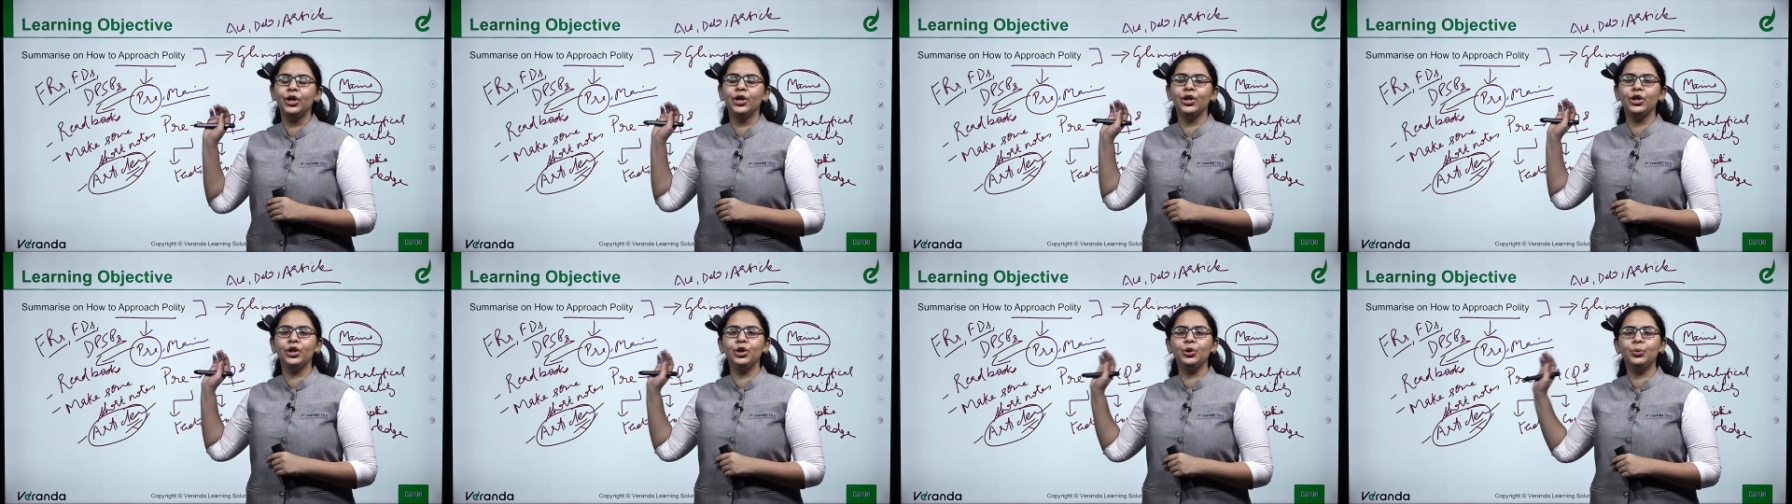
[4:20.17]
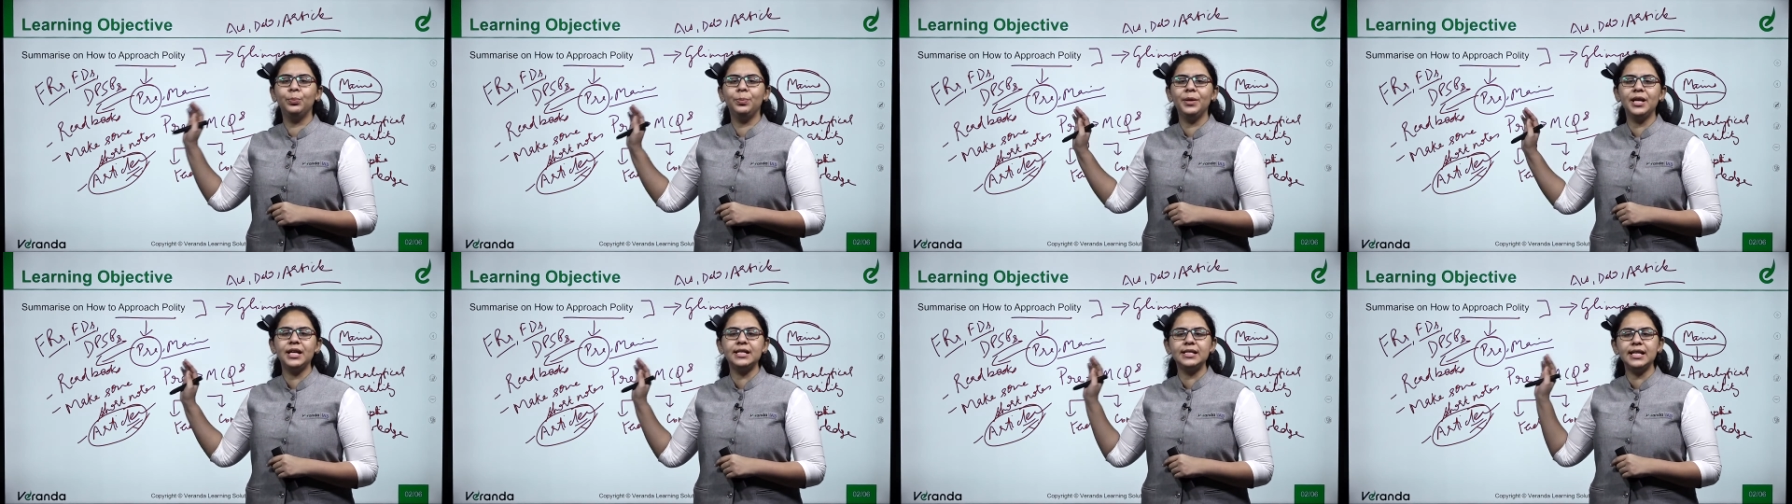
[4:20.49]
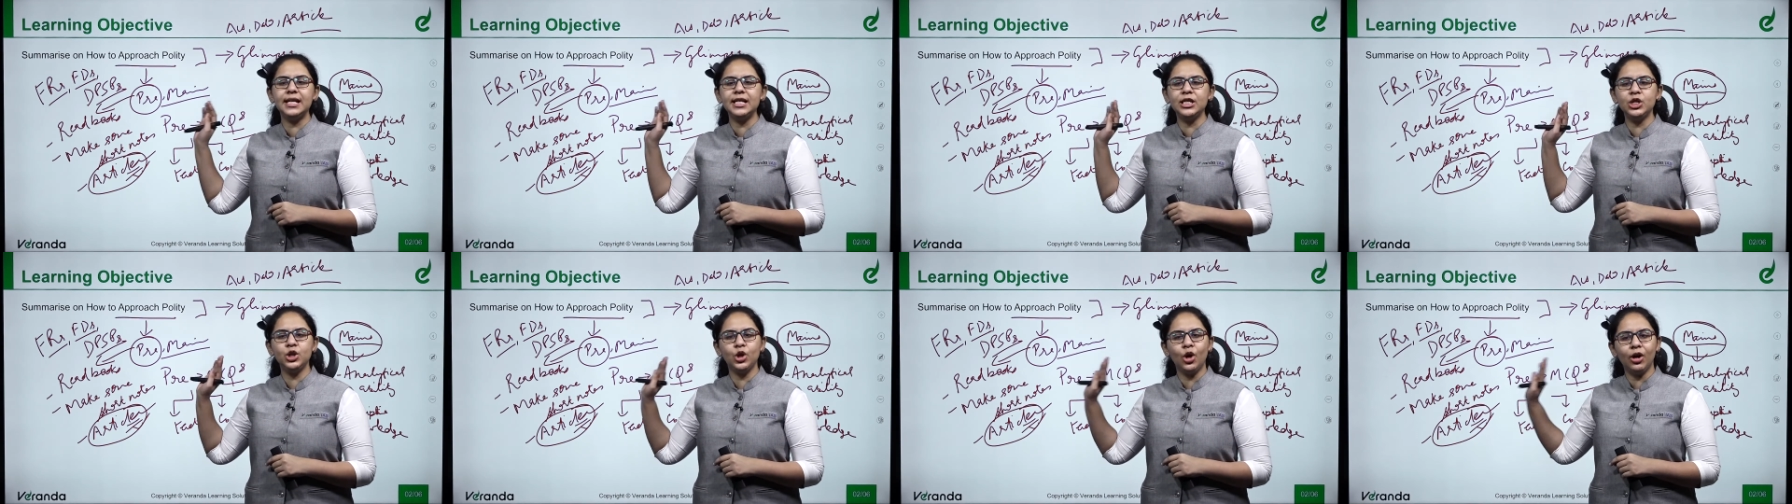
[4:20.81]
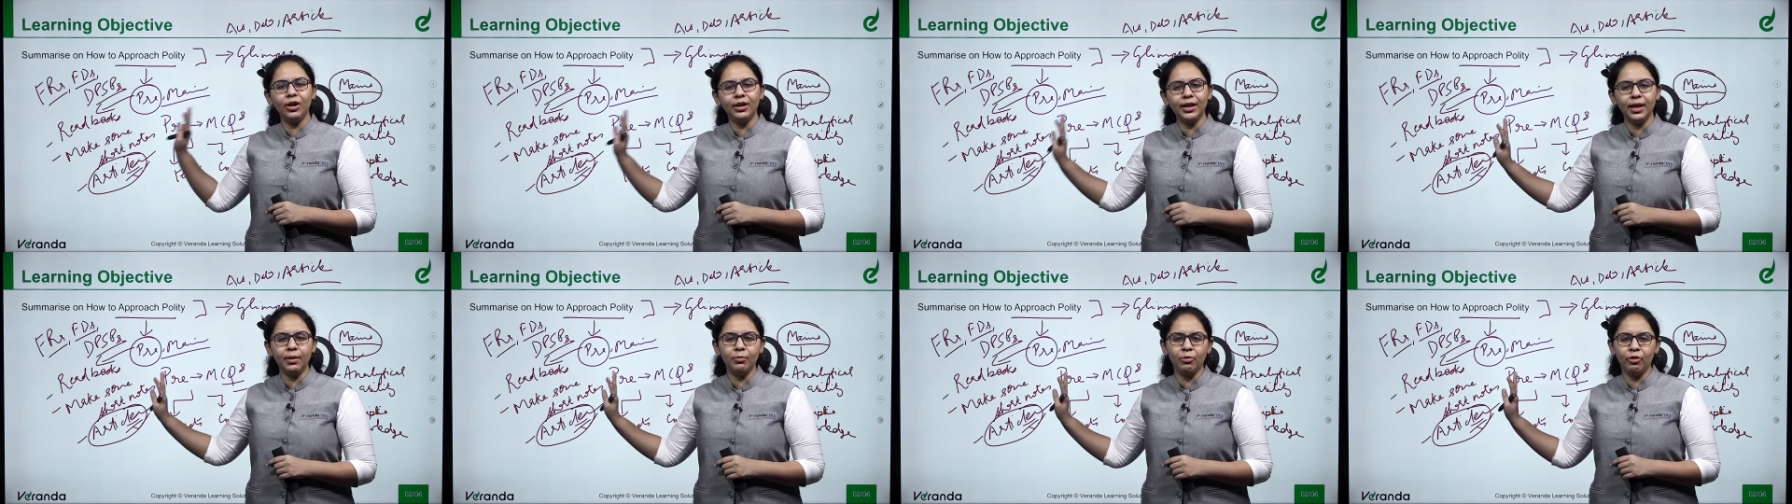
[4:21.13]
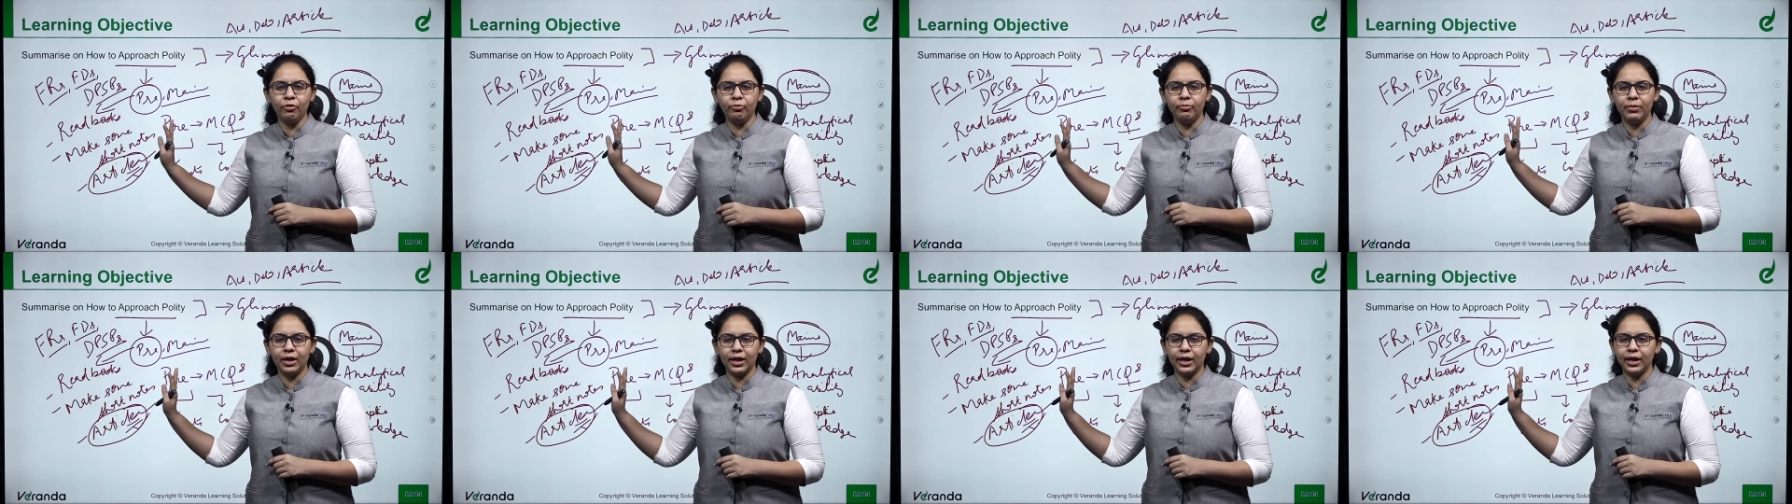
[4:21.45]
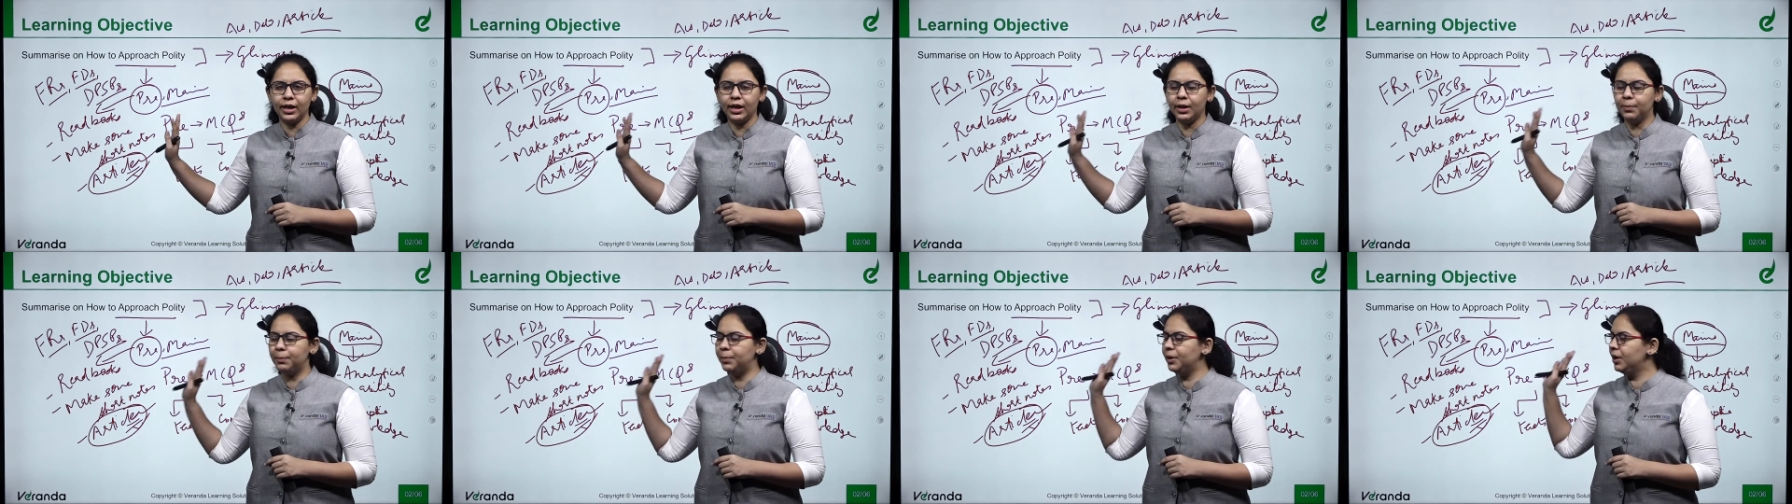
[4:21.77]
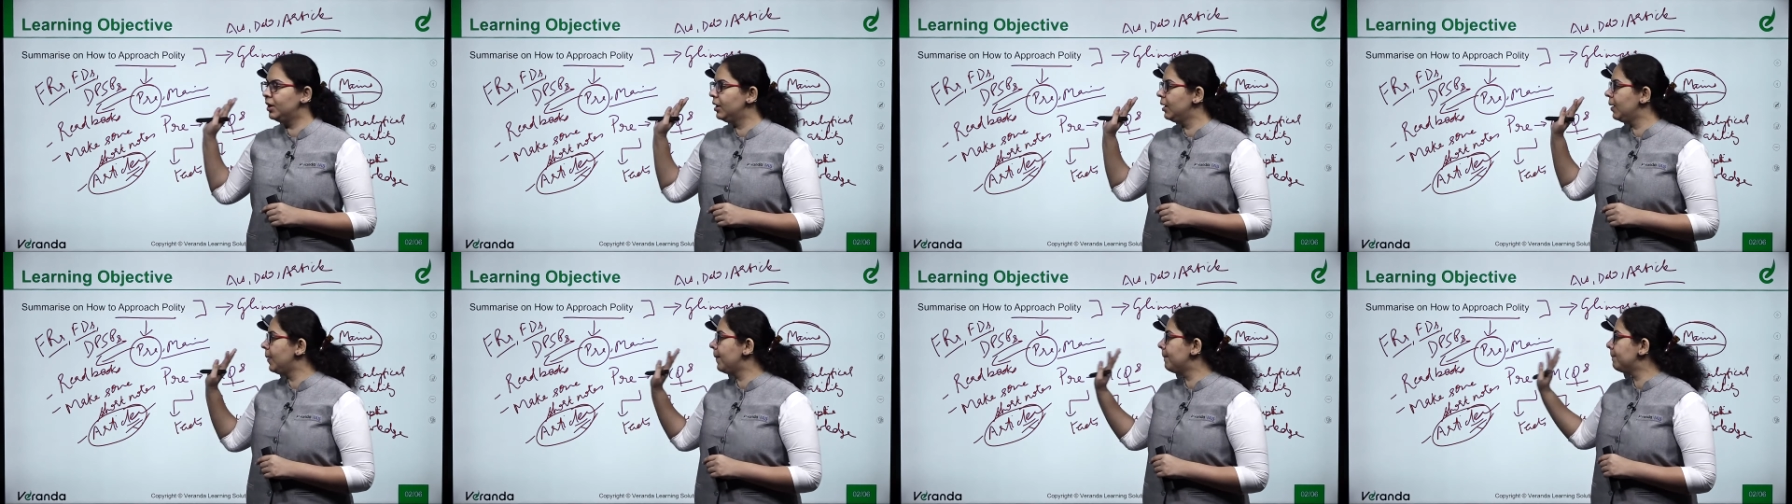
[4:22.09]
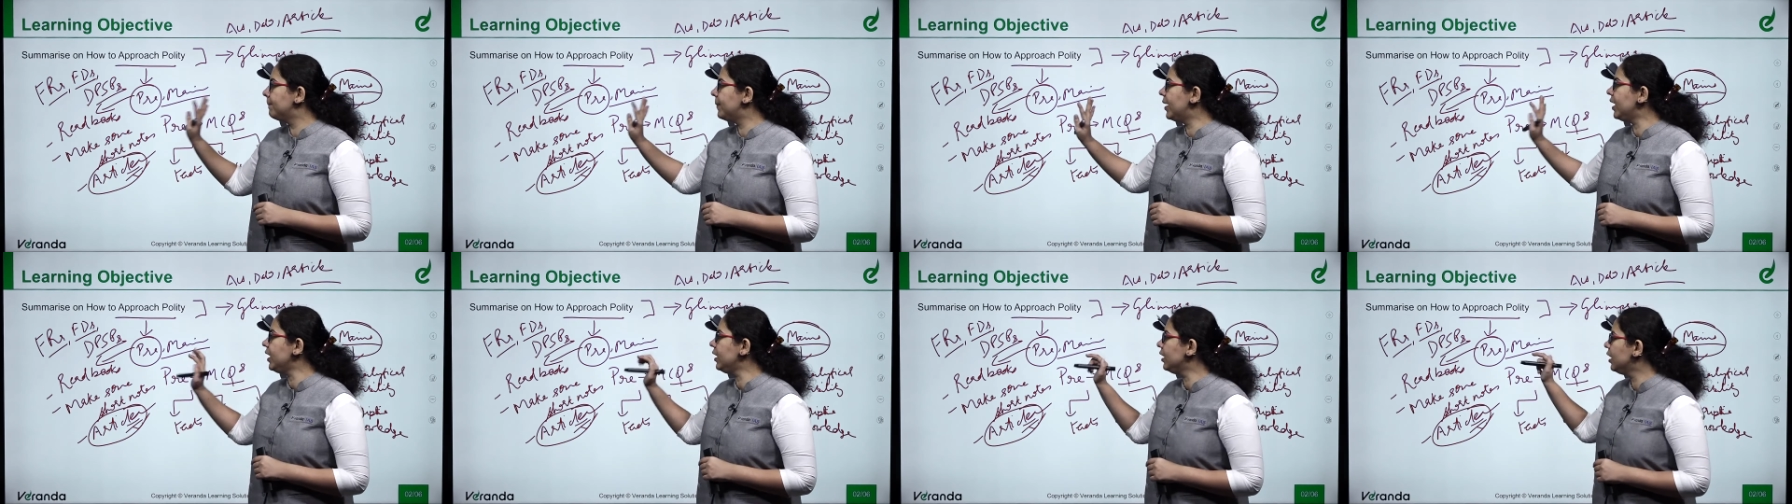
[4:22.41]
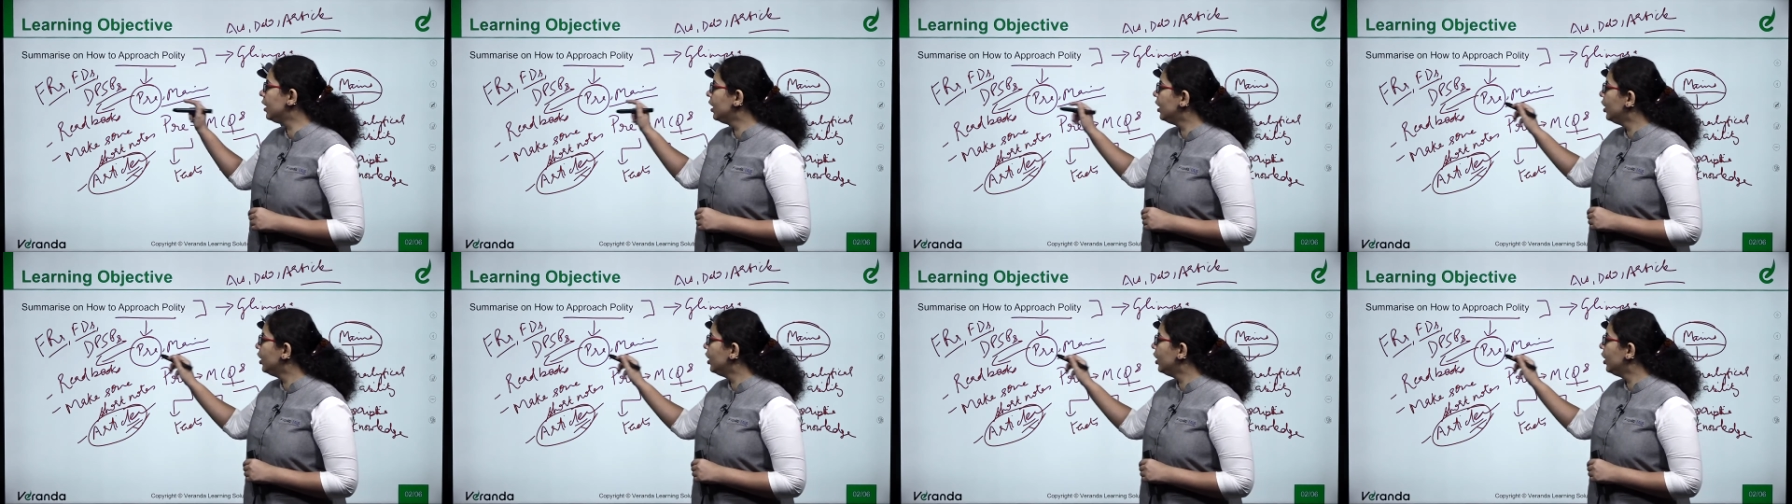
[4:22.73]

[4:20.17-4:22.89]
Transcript: U P S C is not game of mugging up. But